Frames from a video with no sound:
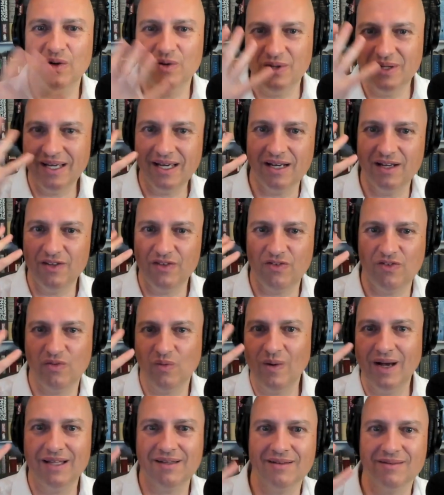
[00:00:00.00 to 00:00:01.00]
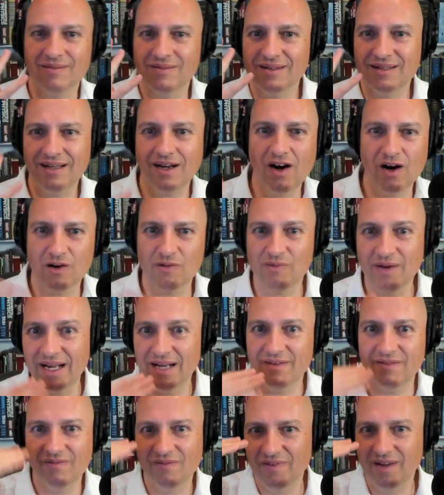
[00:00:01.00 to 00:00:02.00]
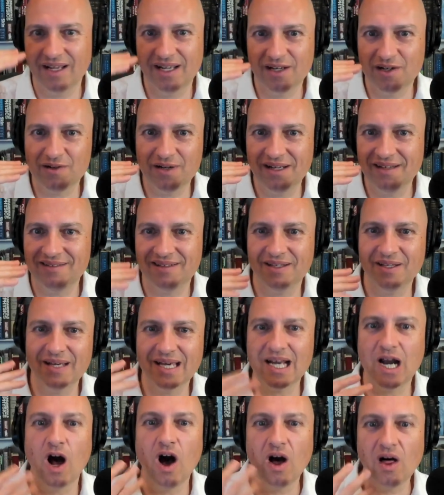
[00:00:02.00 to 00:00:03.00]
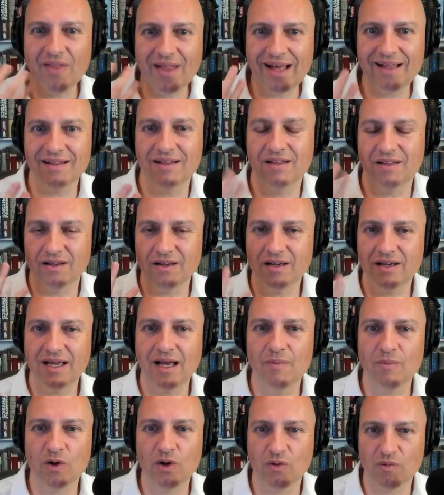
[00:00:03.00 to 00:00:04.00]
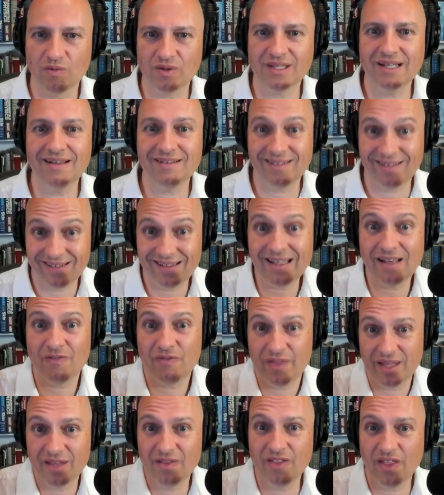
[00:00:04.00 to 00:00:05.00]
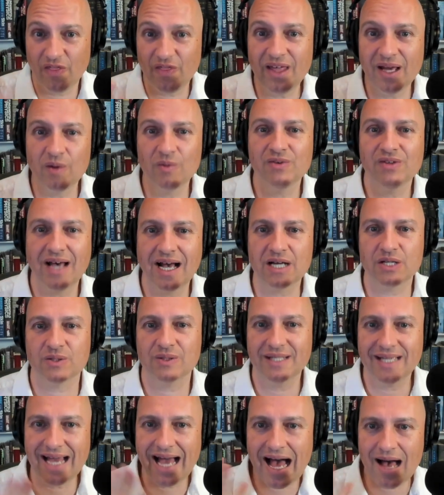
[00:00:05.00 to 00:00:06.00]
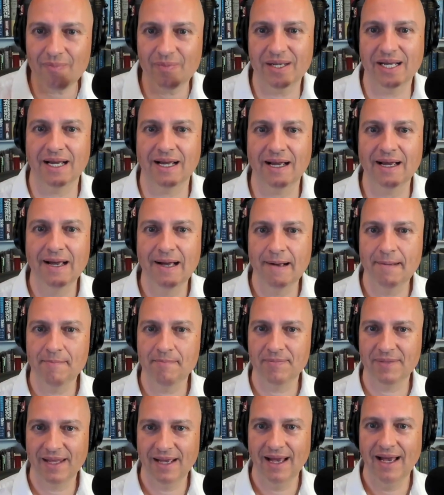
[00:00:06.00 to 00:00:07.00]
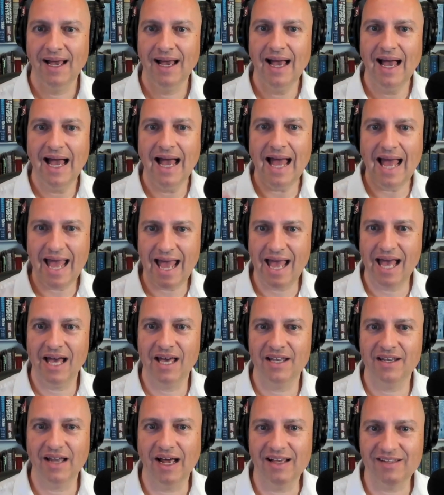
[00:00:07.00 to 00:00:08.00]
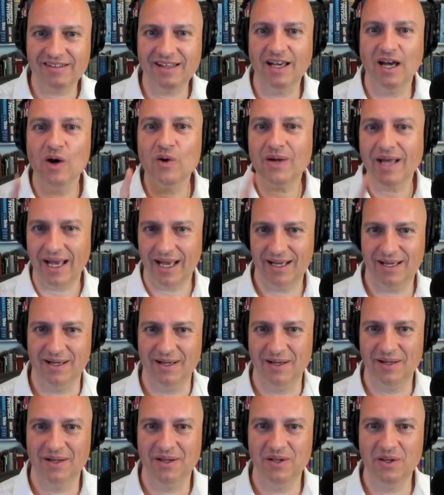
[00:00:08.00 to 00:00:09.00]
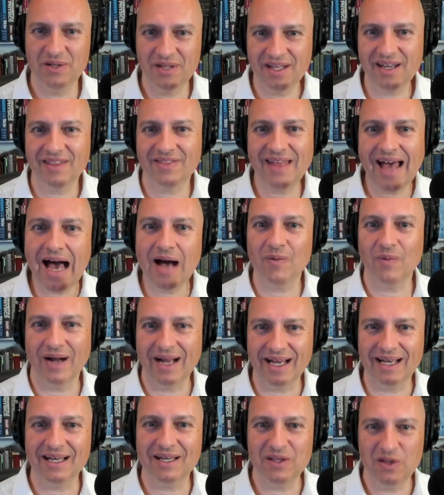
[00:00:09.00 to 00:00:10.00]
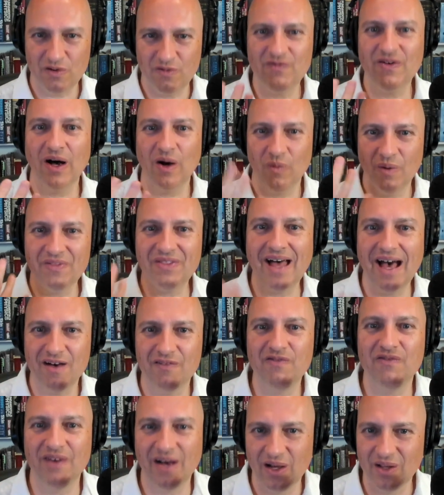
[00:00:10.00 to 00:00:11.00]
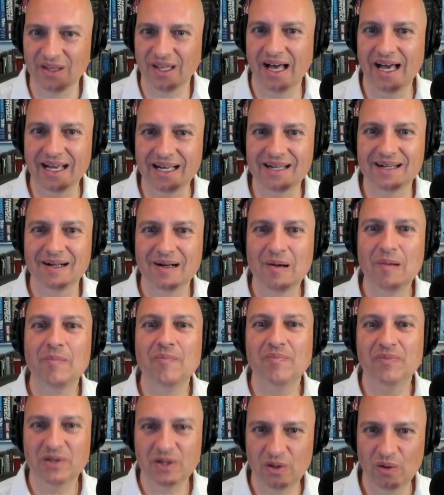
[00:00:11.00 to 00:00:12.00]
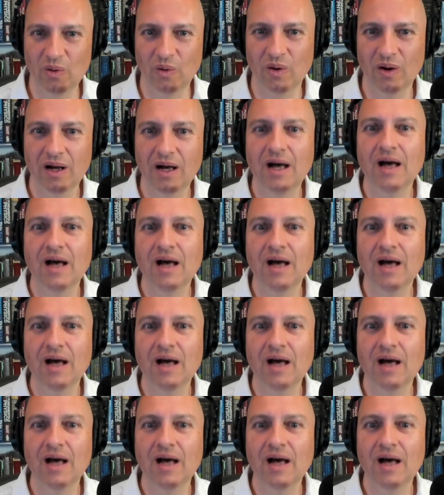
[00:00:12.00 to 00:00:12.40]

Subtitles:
You get sweat and heart rate increasing. You get all that chemical release as if the thing was actually happening. And I say, okay, you did it that way. You felt what that felt like. Cool.